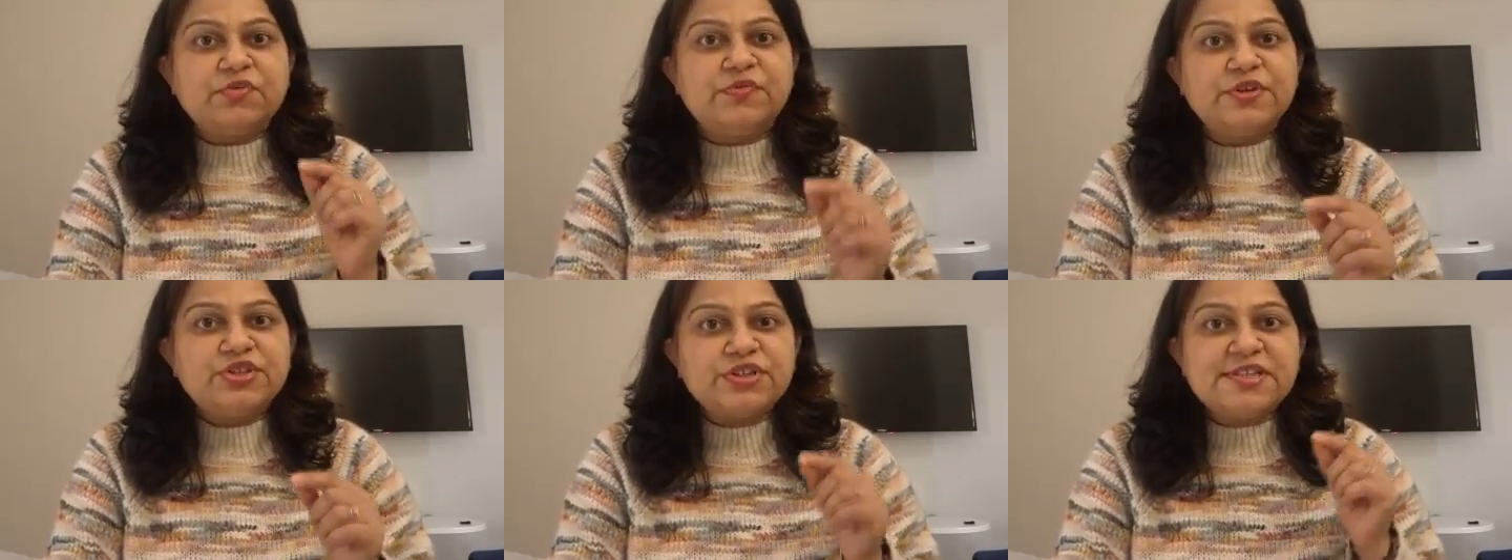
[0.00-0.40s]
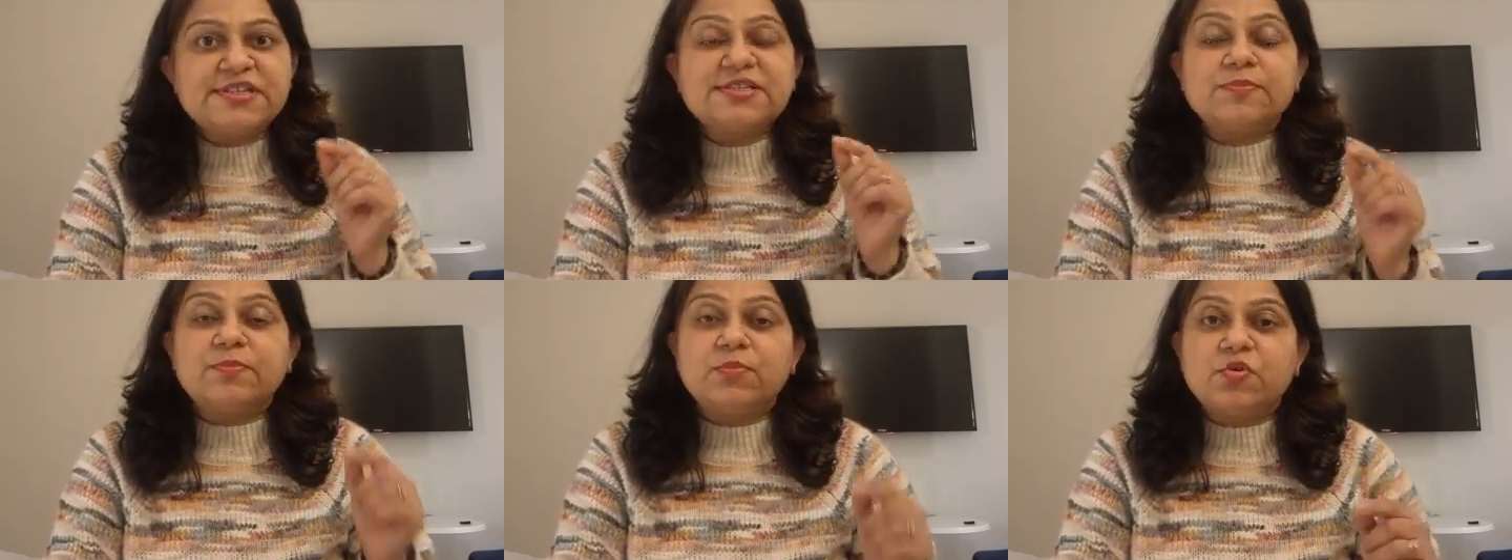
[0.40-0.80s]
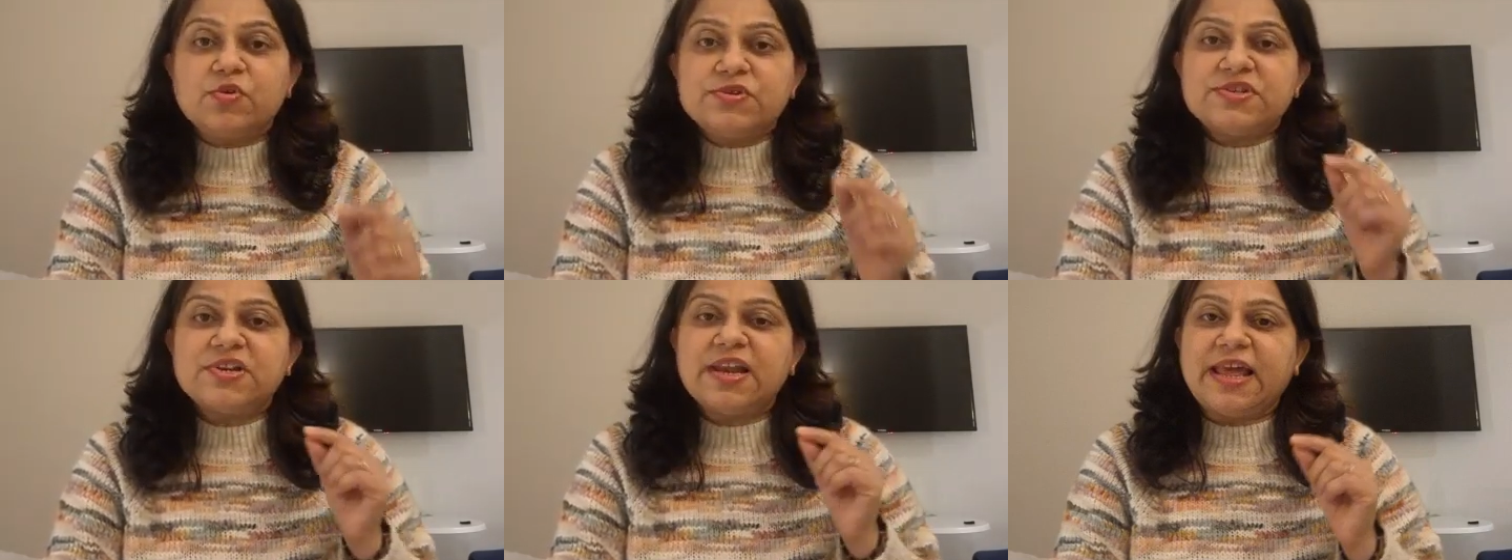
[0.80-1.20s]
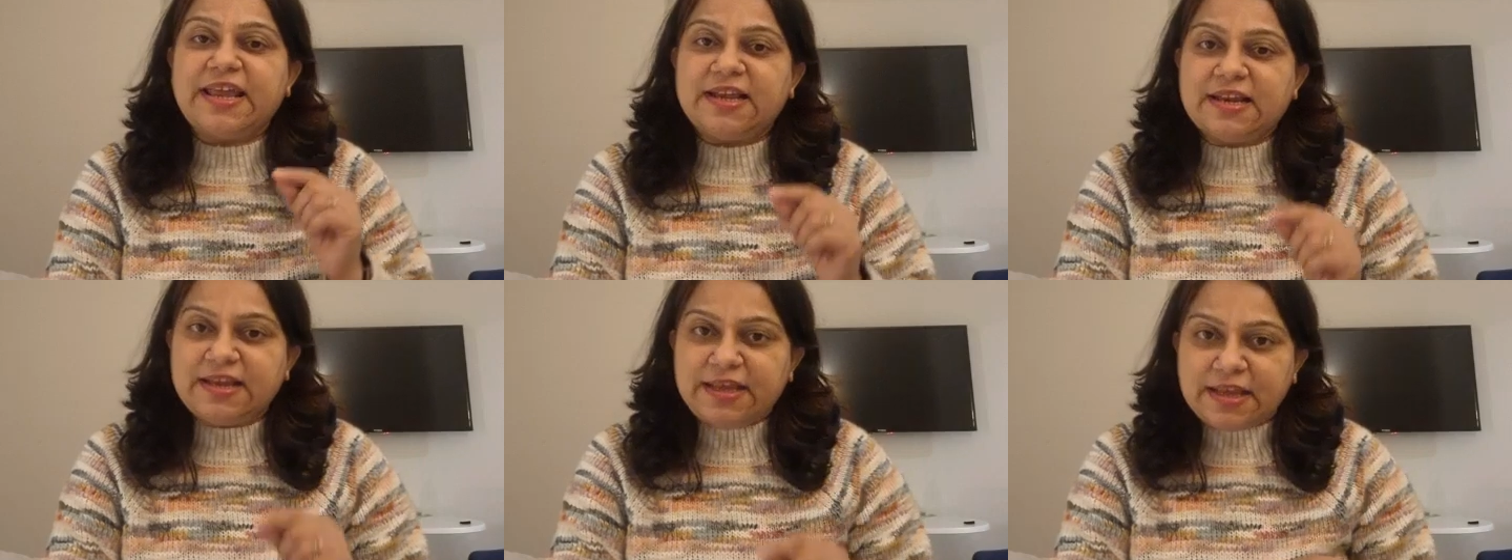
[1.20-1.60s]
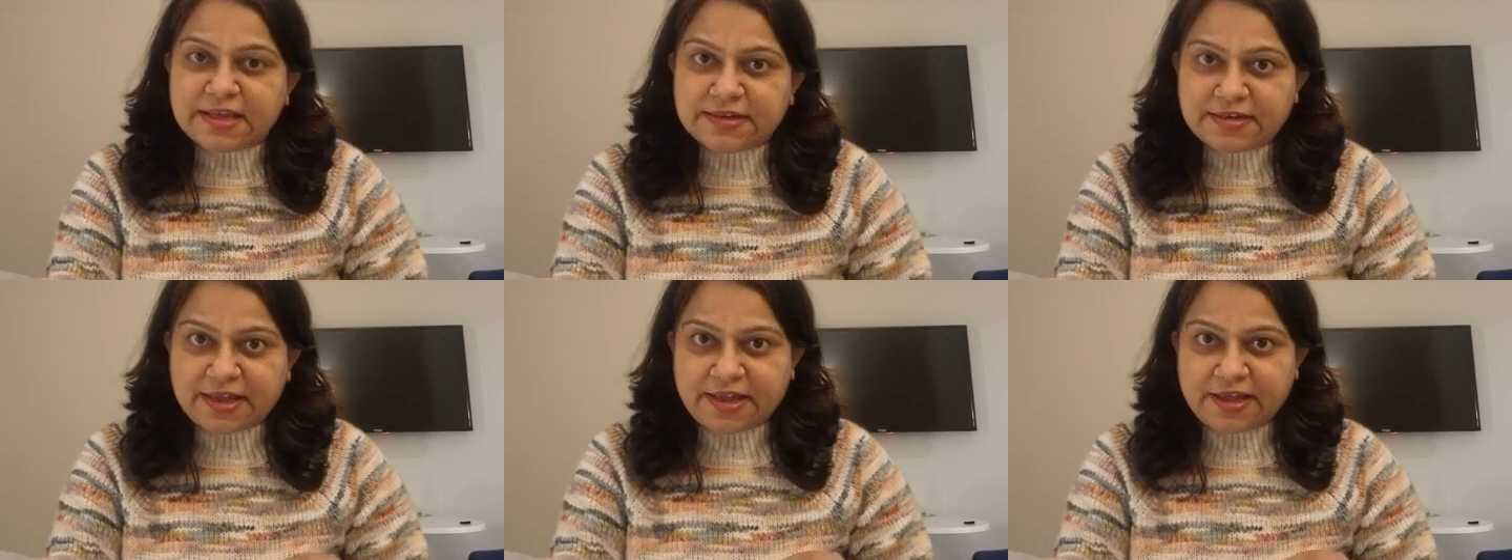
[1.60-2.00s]
which is most
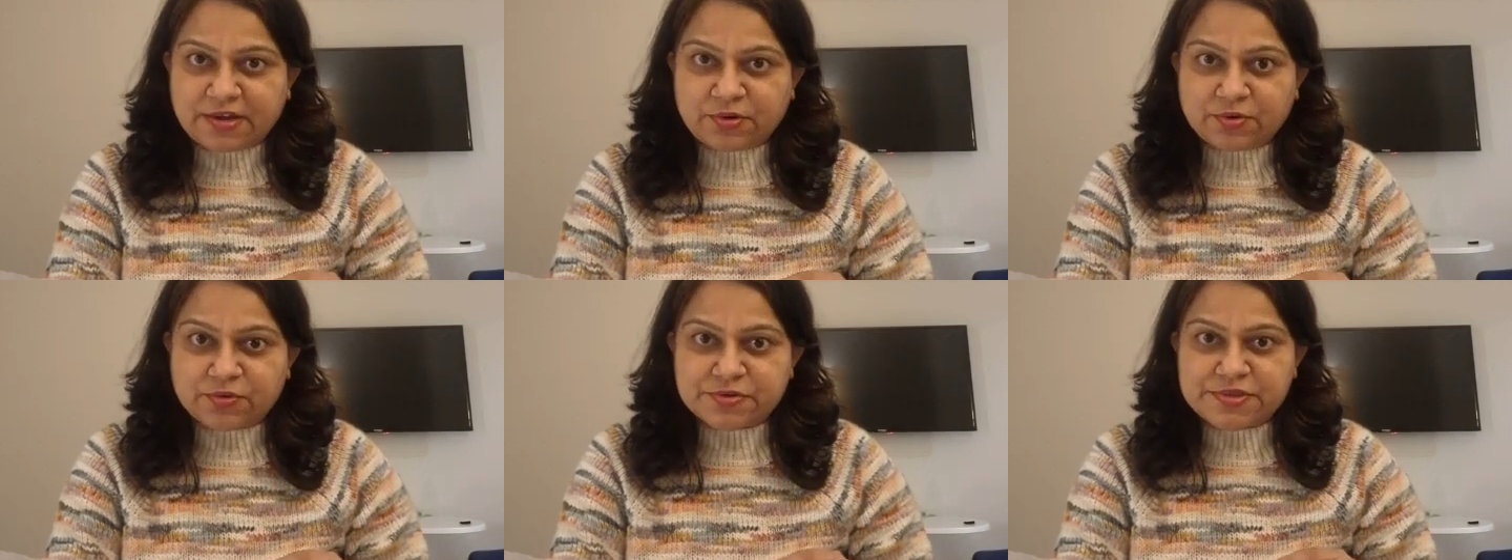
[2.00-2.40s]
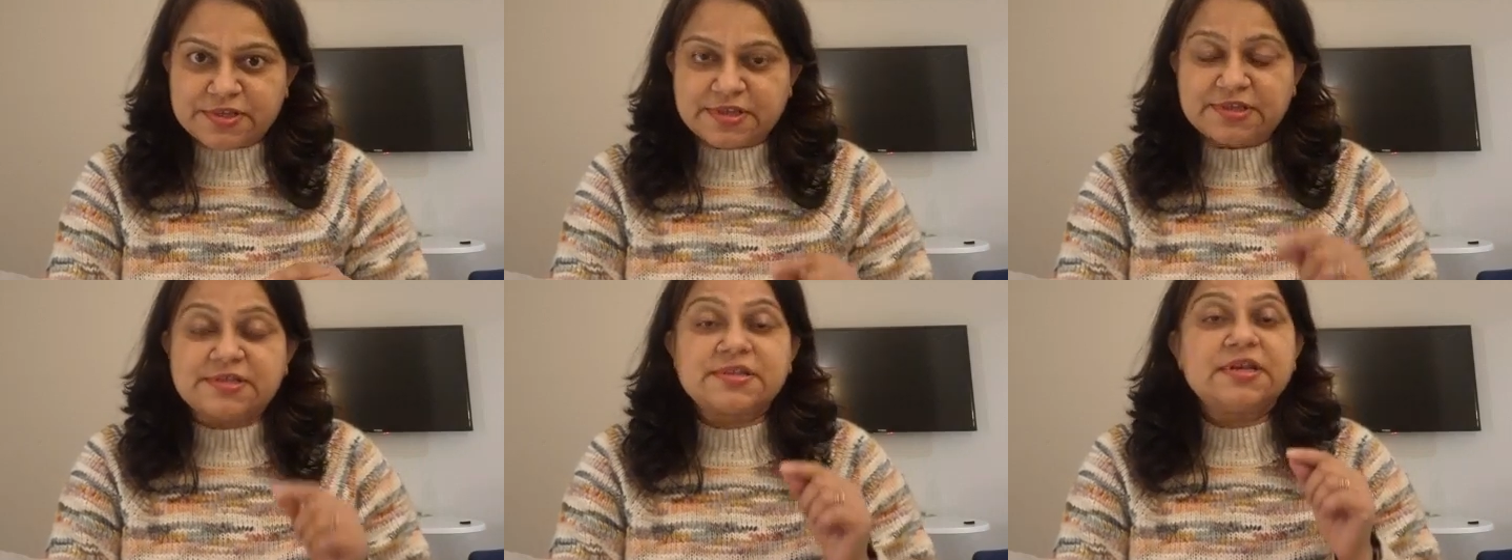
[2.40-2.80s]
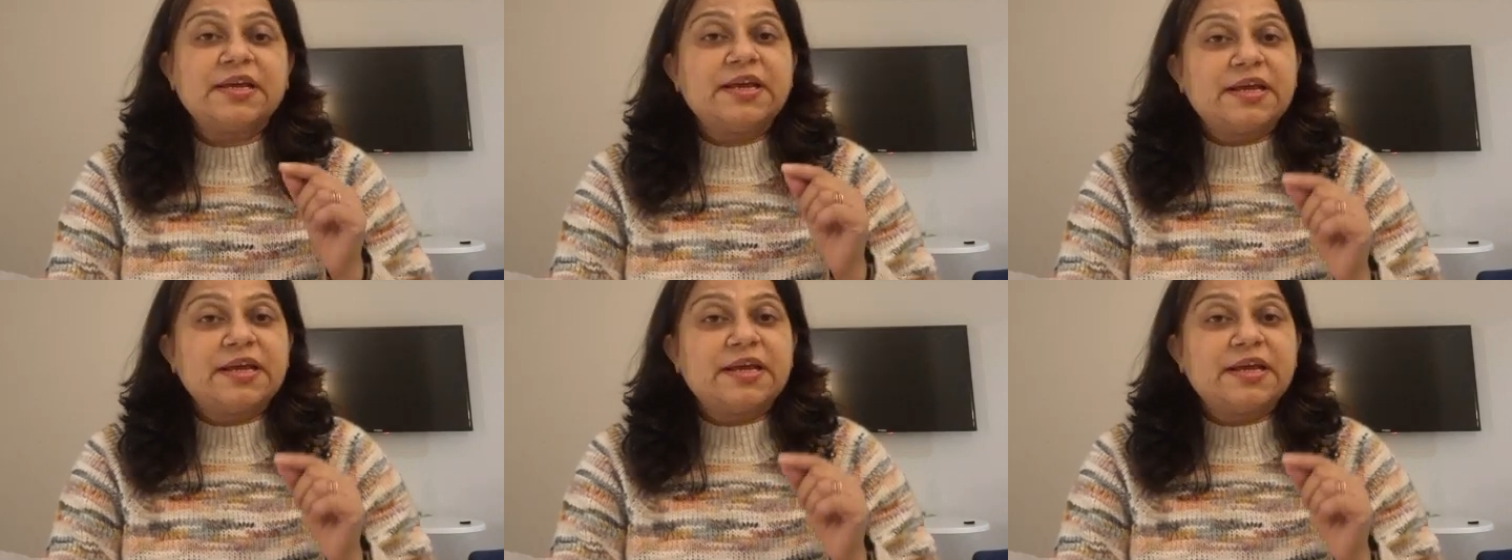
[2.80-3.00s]
likely diagnosis.